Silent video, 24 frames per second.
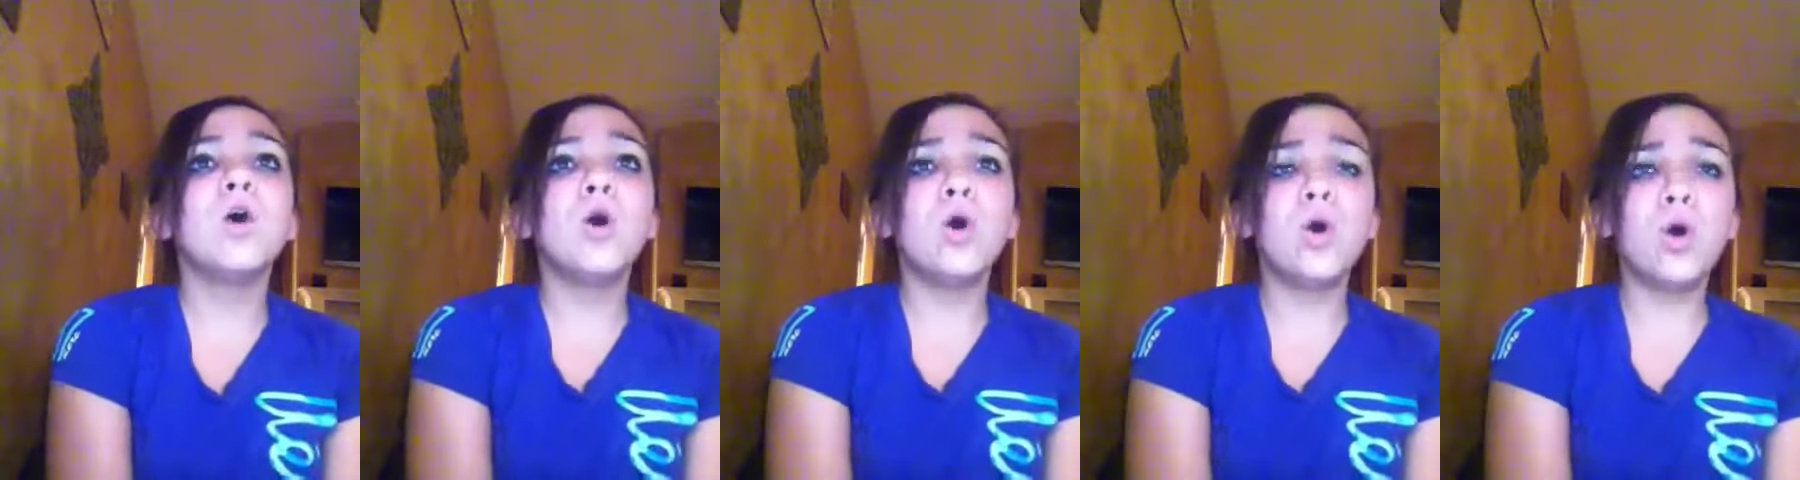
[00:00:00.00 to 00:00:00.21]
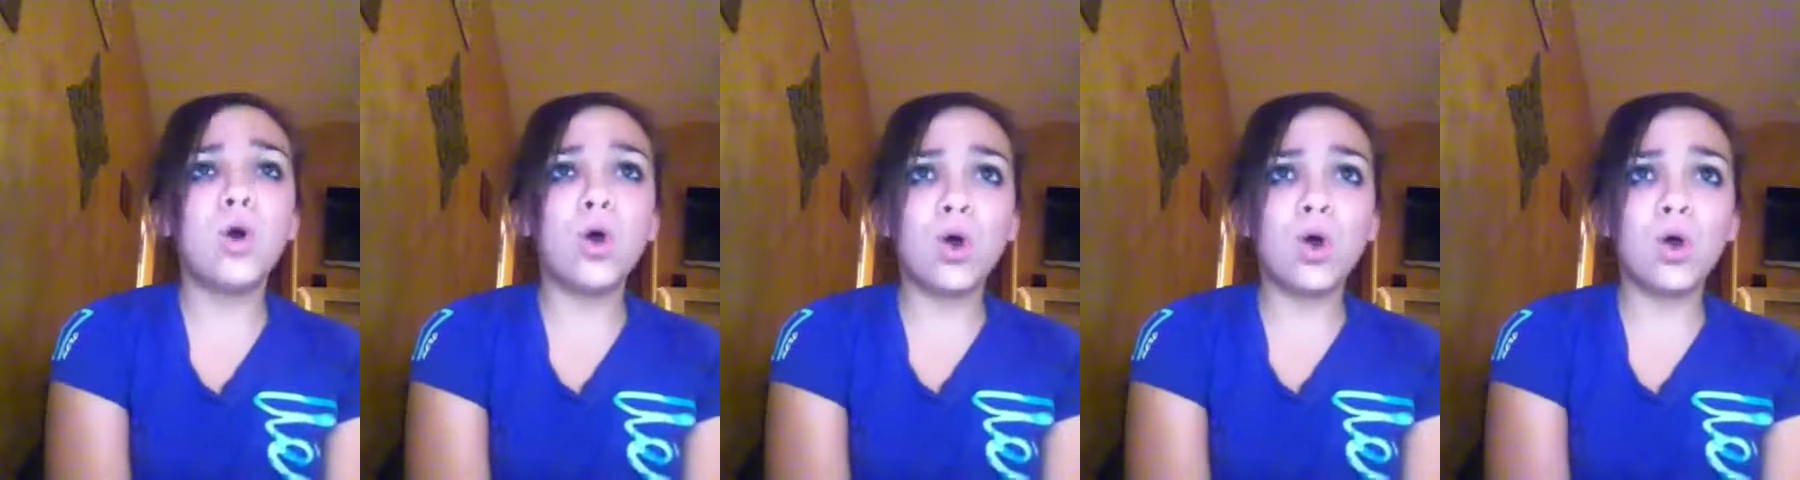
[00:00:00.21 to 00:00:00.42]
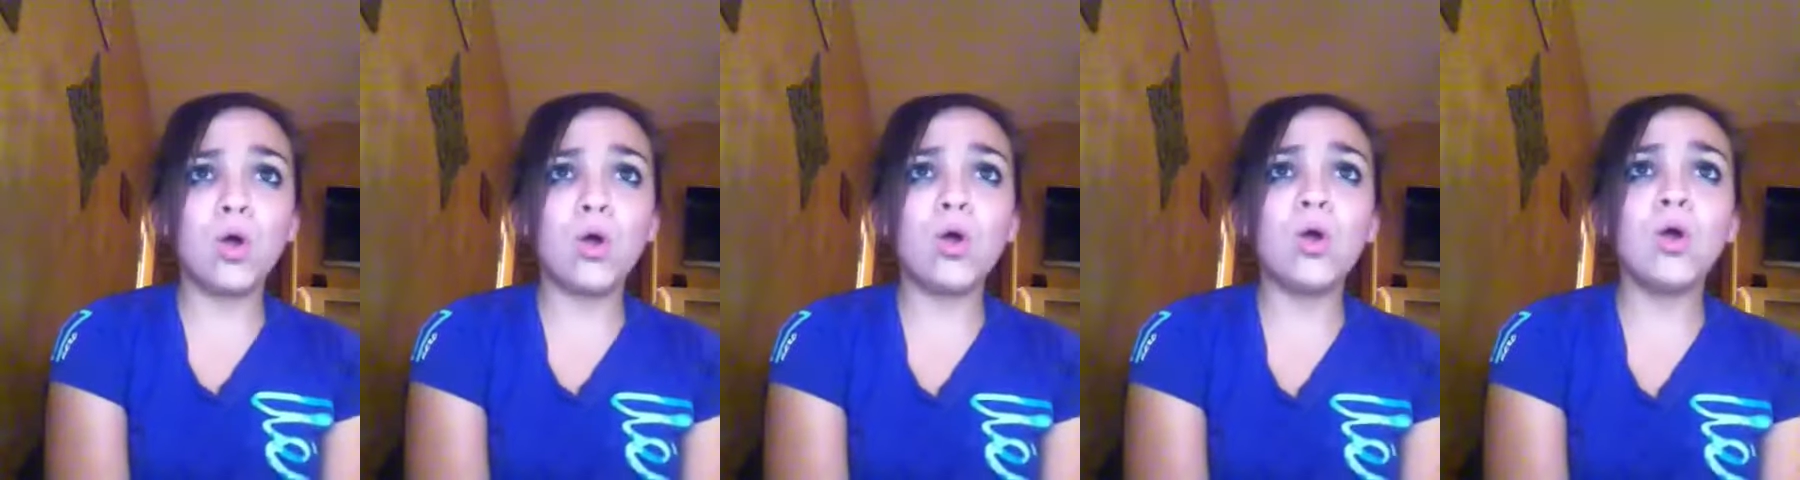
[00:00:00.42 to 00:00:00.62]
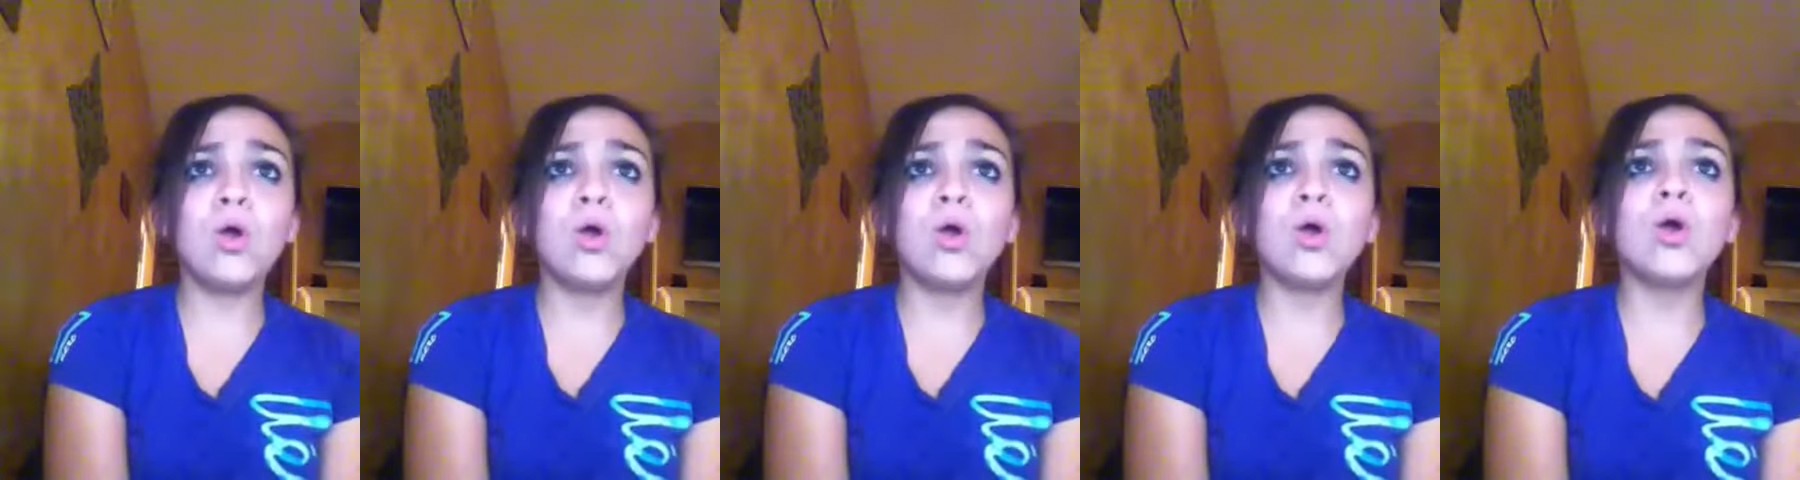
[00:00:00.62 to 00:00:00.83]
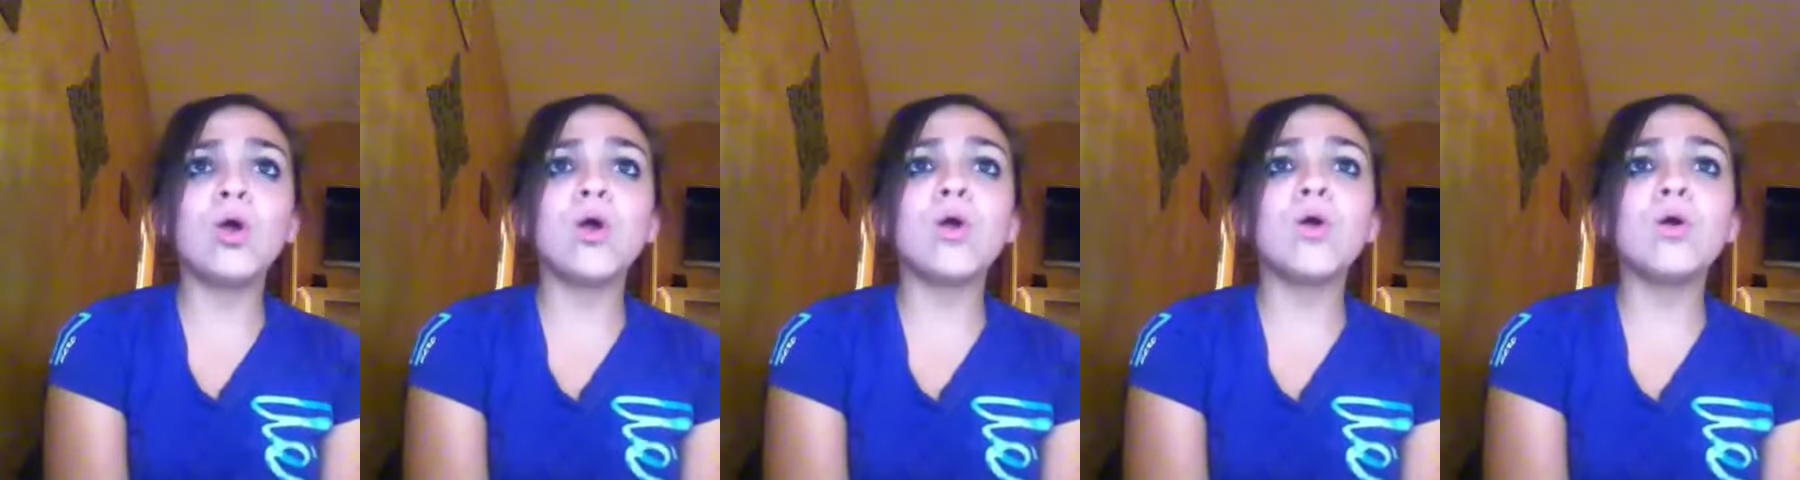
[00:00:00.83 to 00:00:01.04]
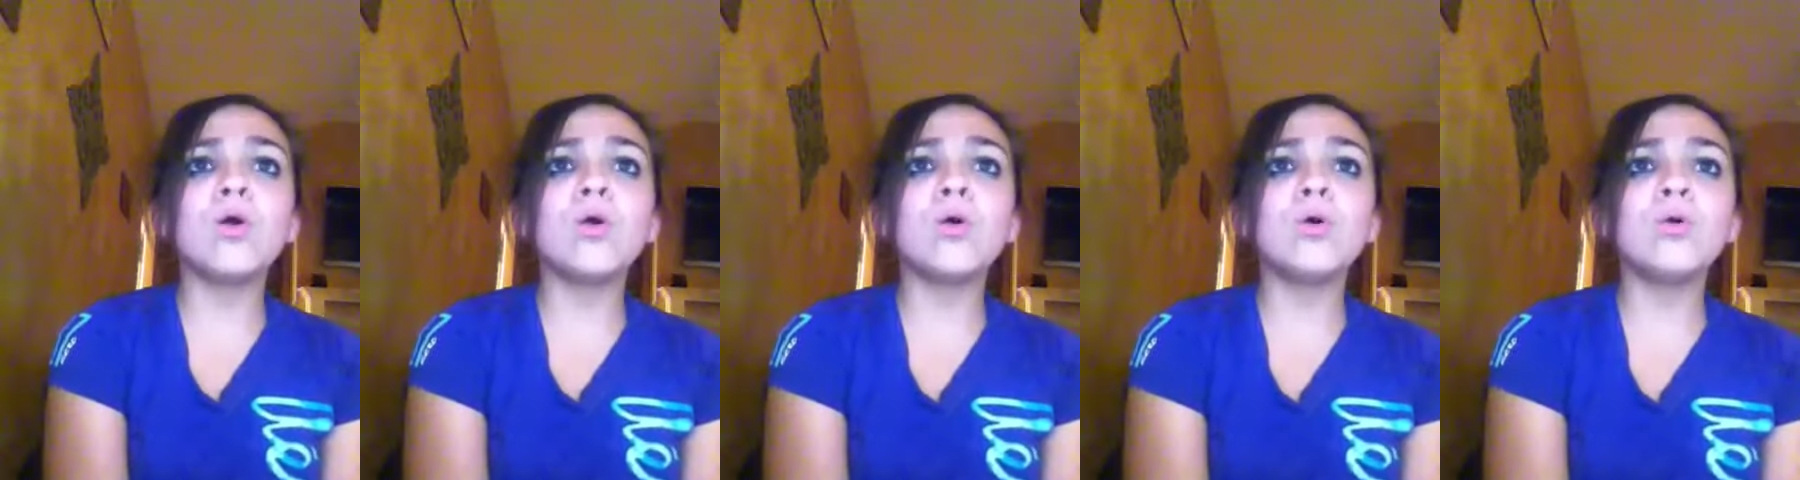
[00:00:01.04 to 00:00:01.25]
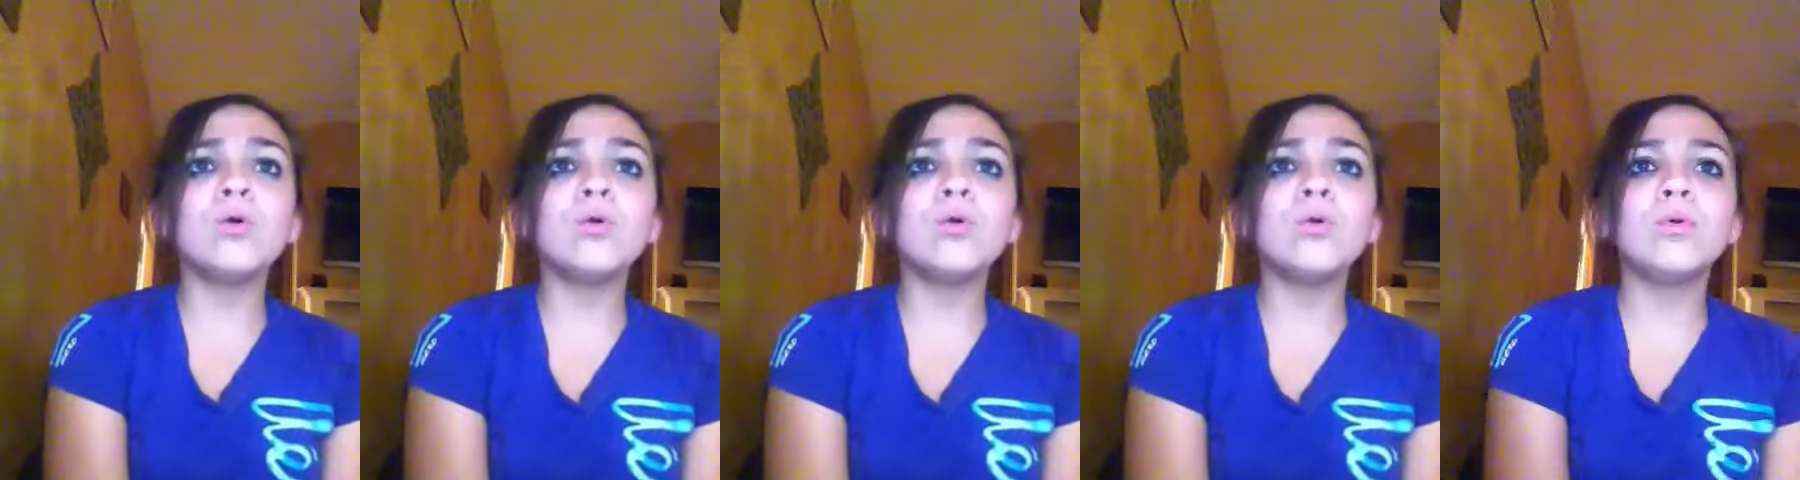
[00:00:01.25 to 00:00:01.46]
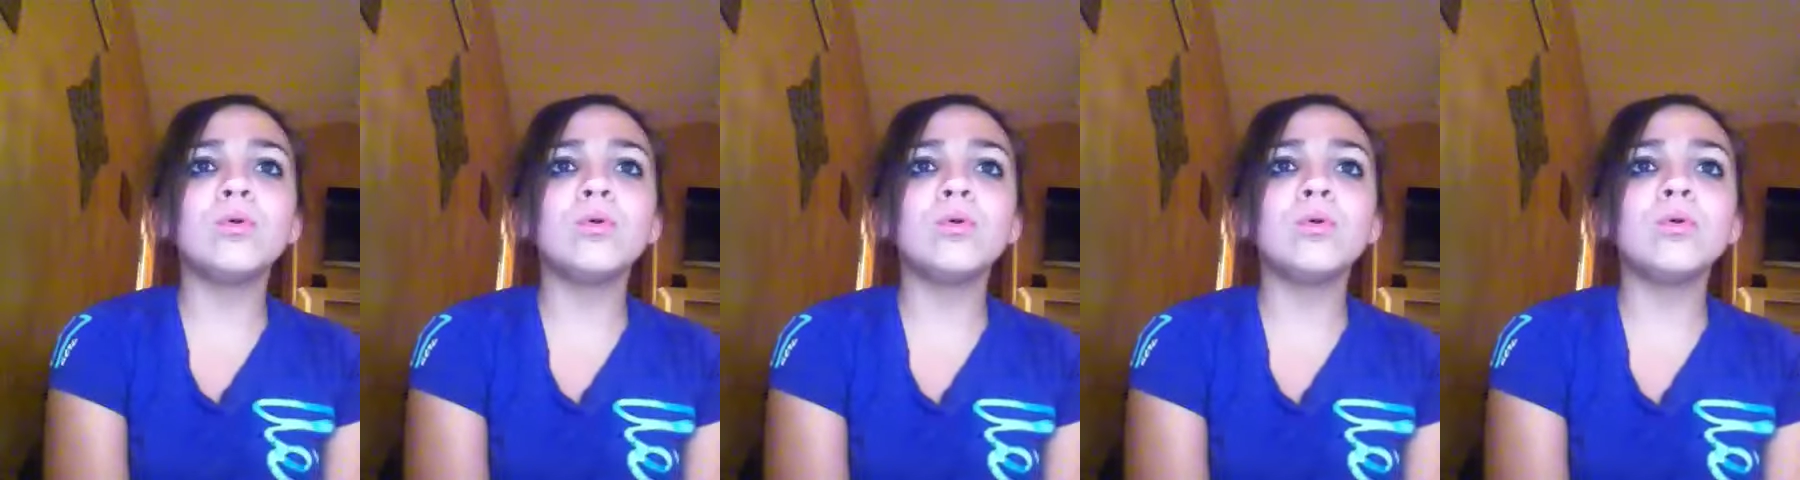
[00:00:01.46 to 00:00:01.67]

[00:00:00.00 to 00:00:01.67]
Oh,